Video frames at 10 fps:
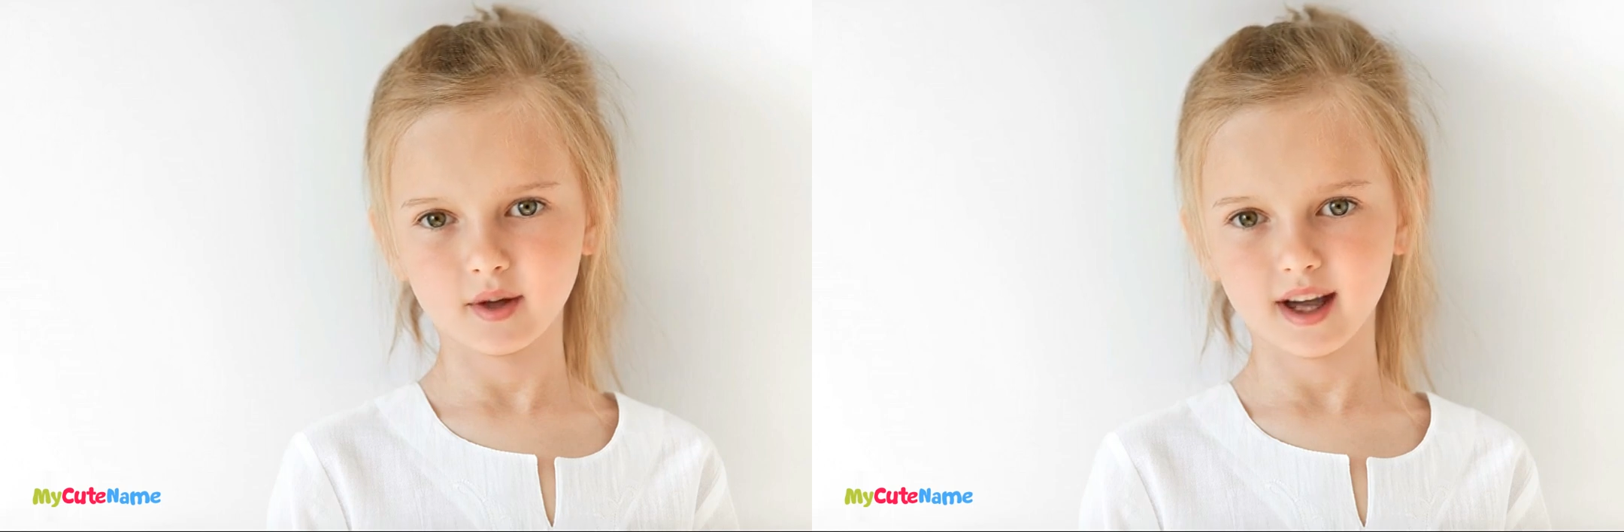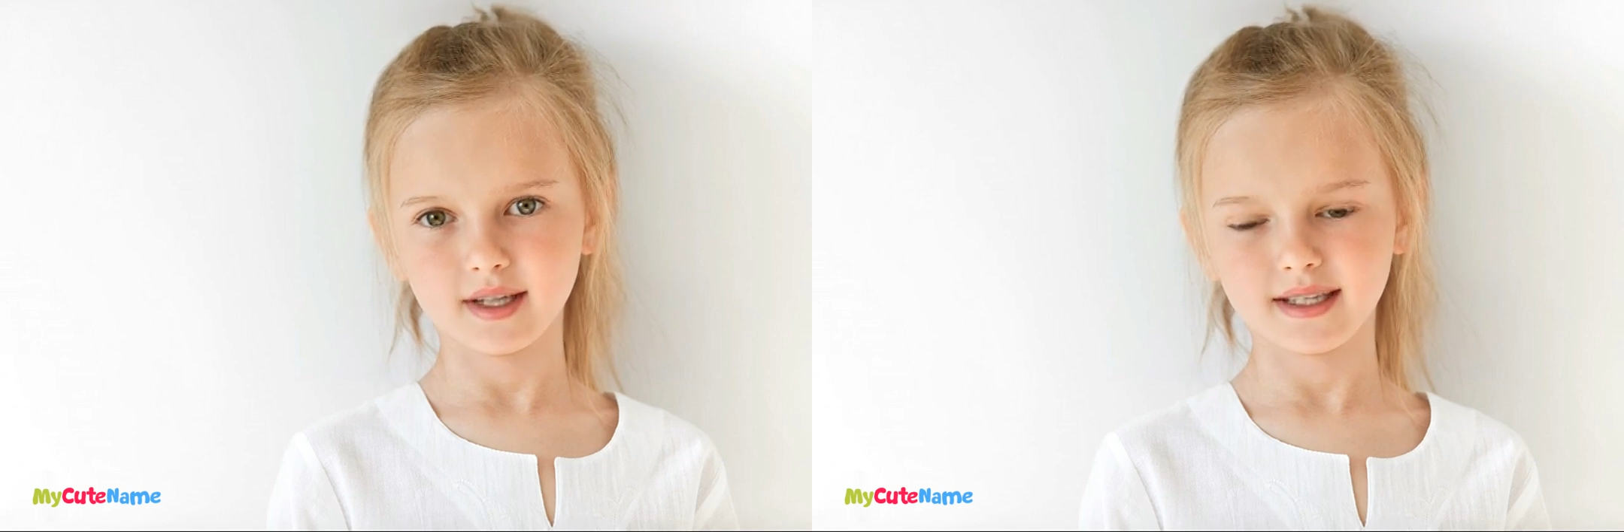
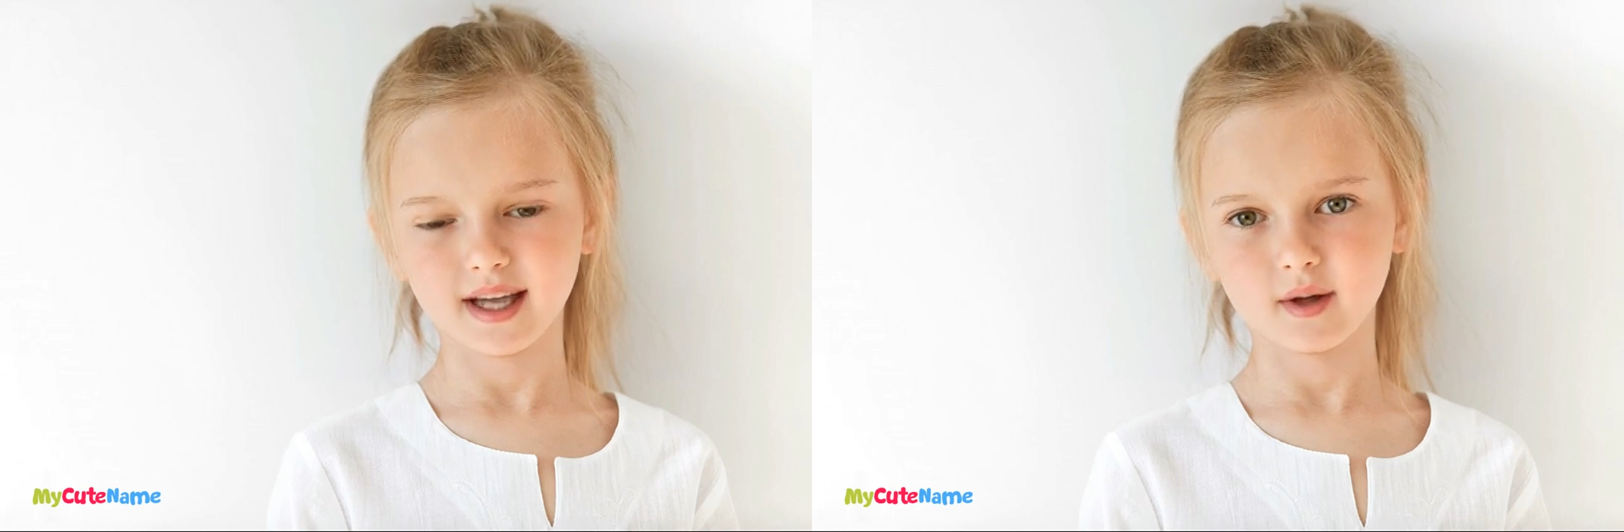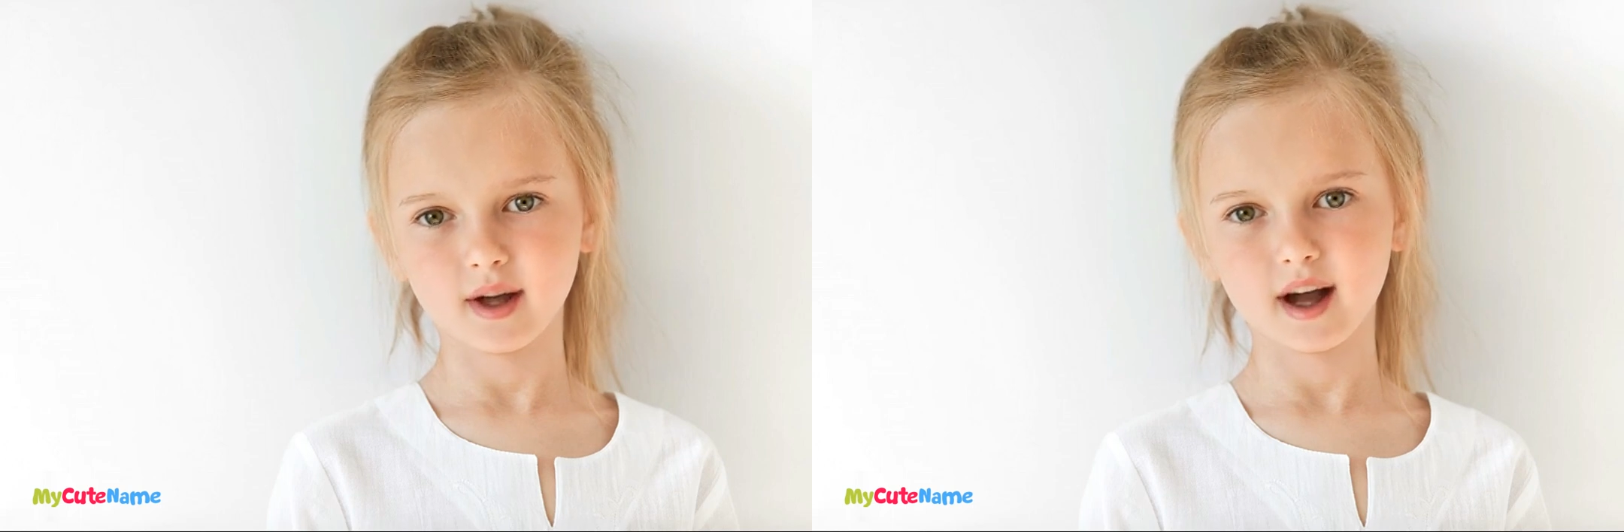for his
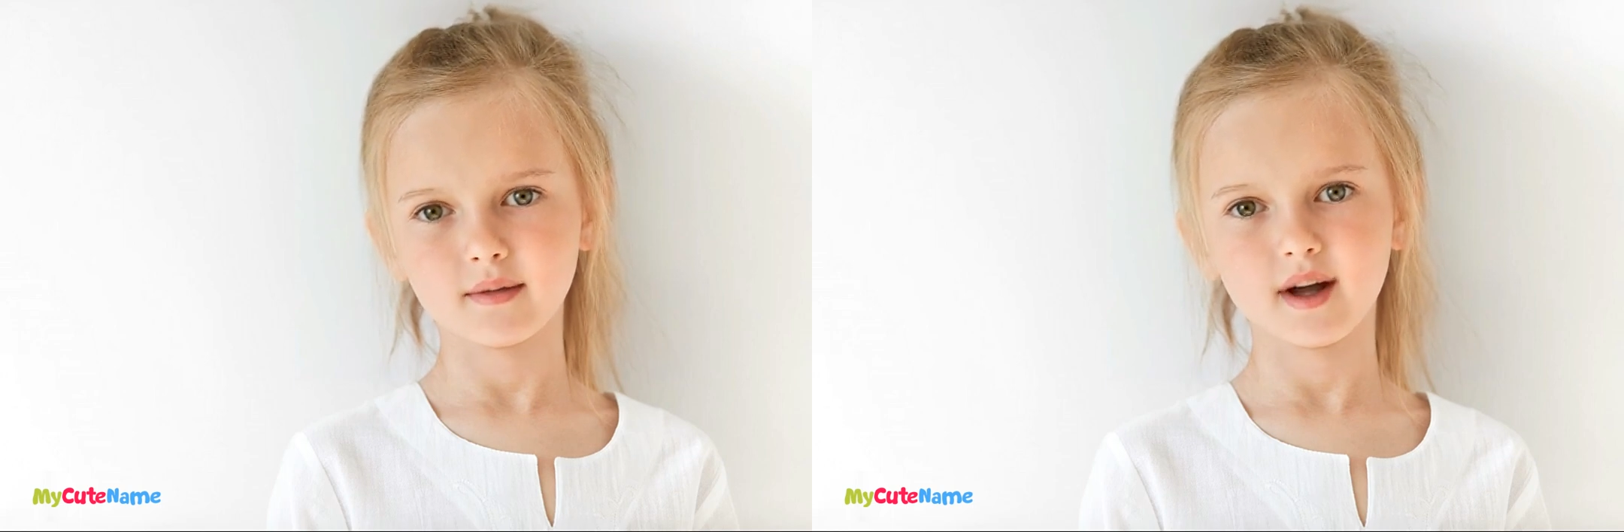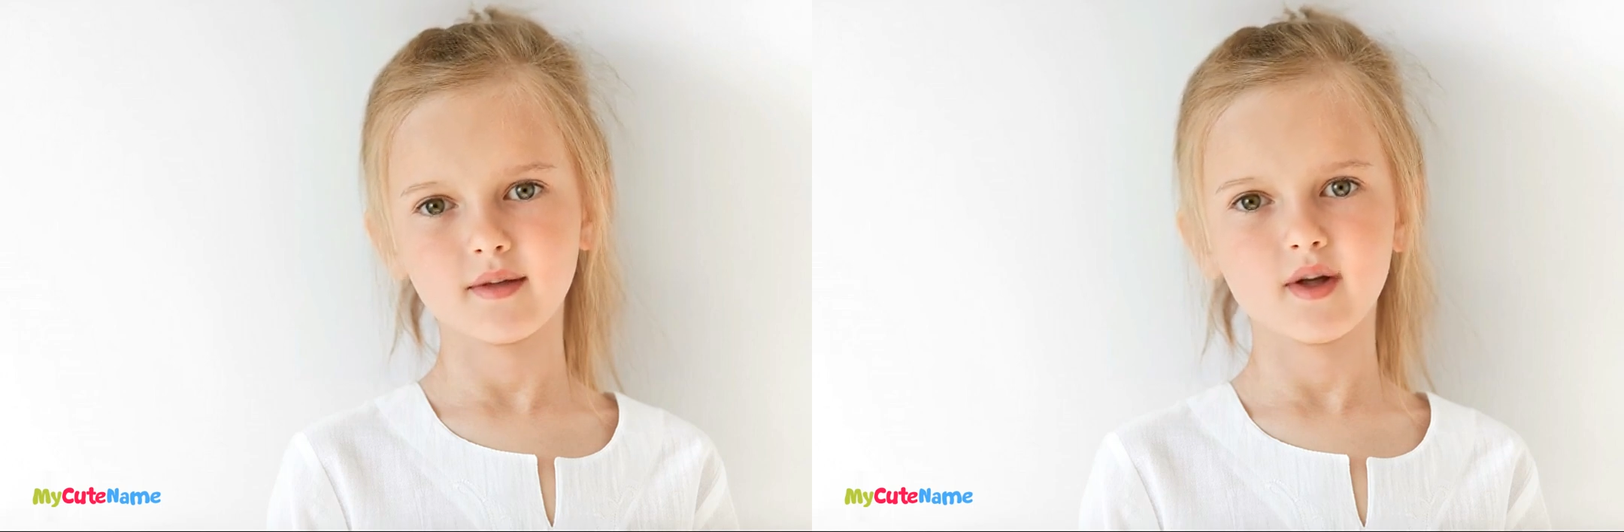theory
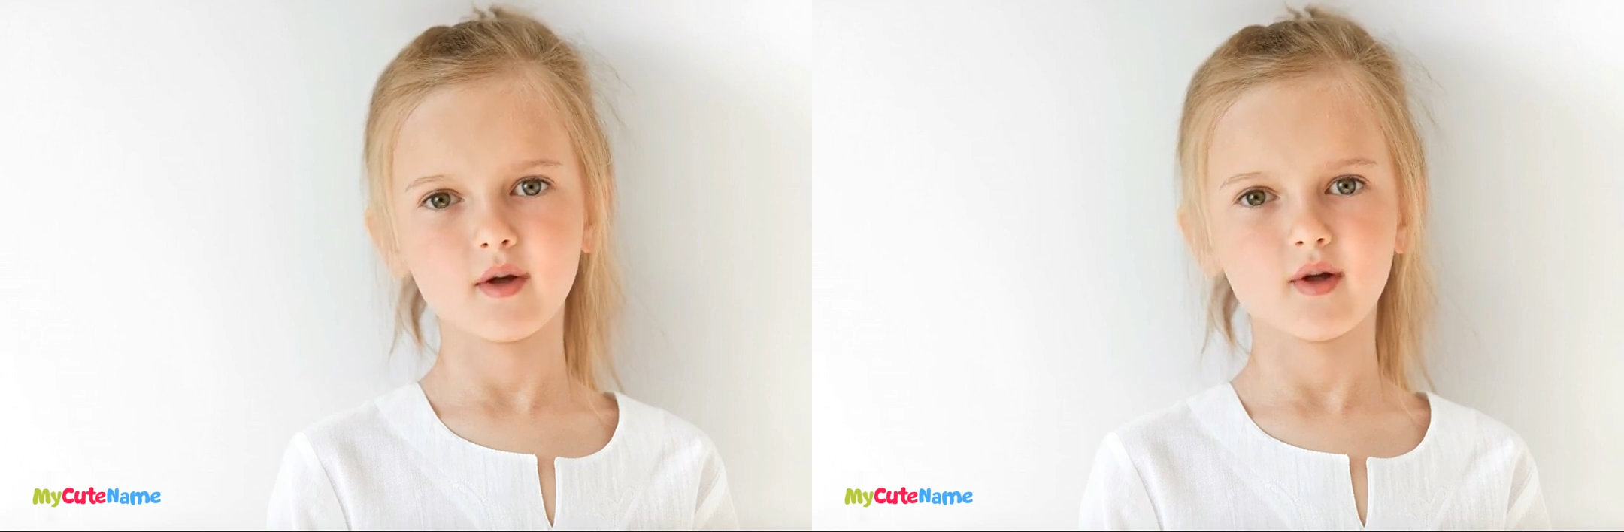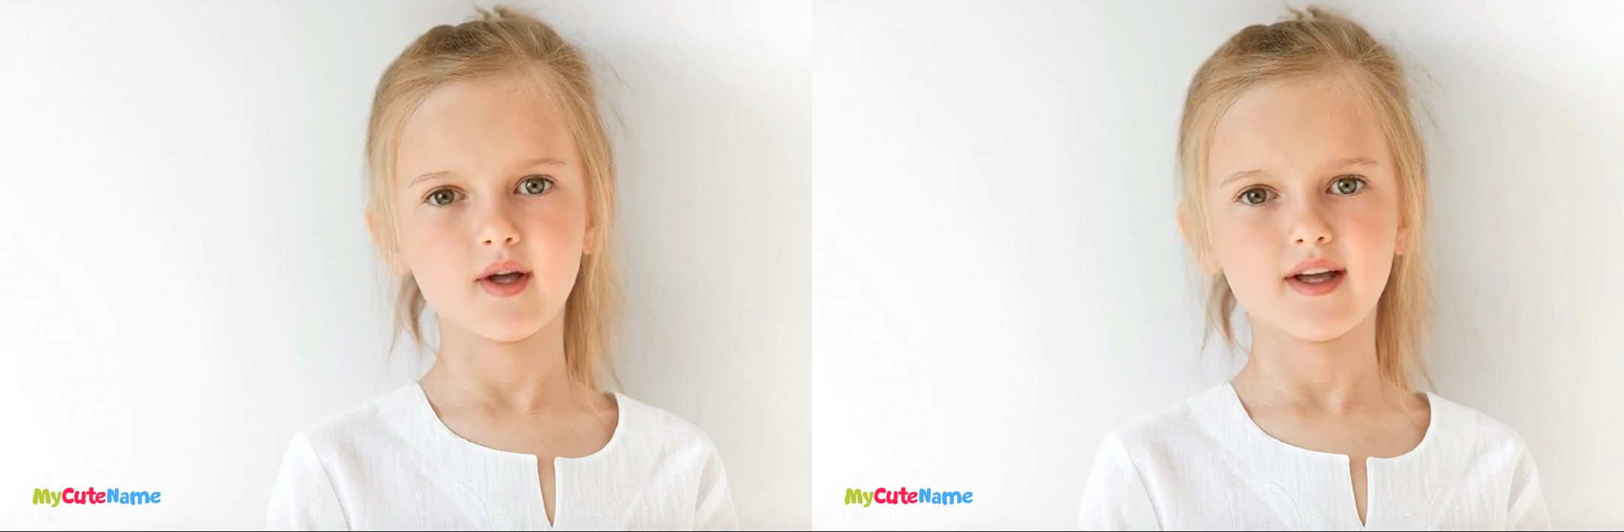of
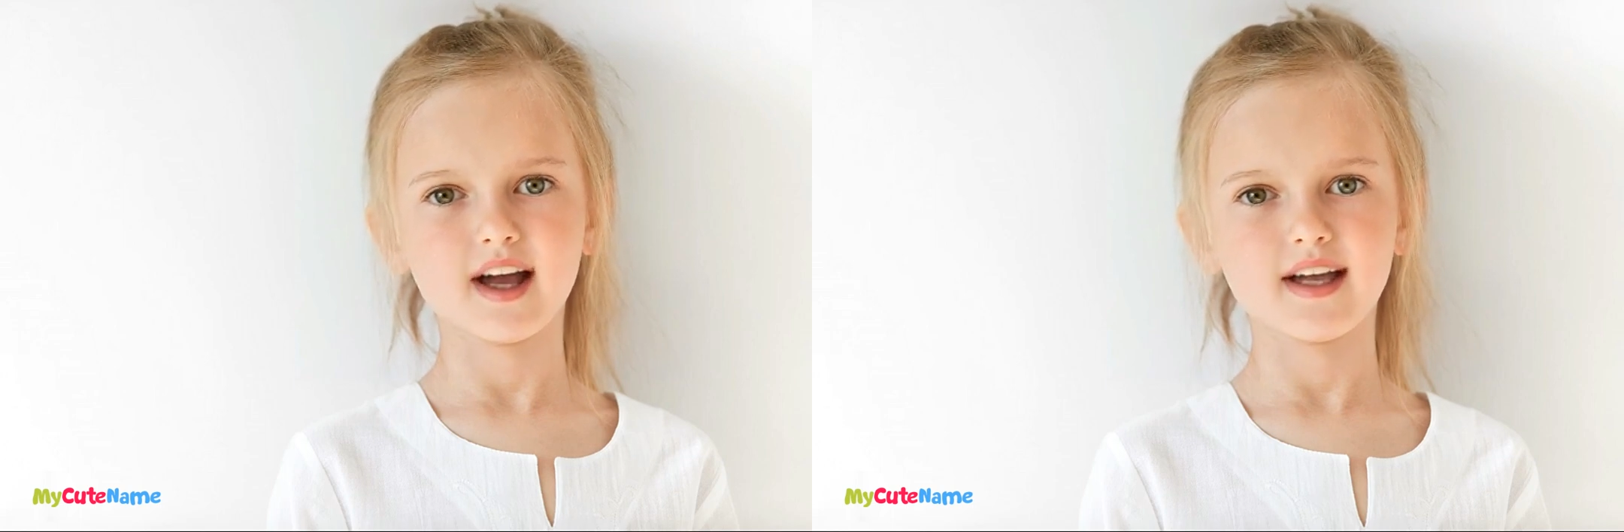evolution